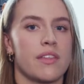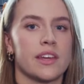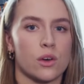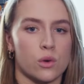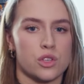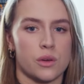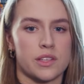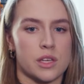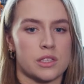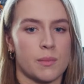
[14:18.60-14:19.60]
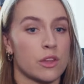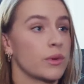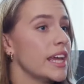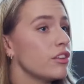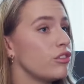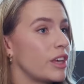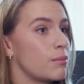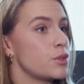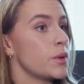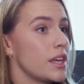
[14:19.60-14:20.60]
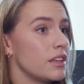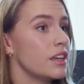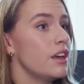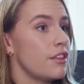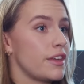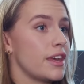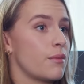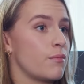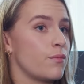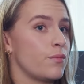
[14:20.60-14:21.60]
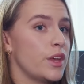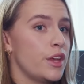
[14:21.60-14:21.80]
I think it also it's about the relationship between the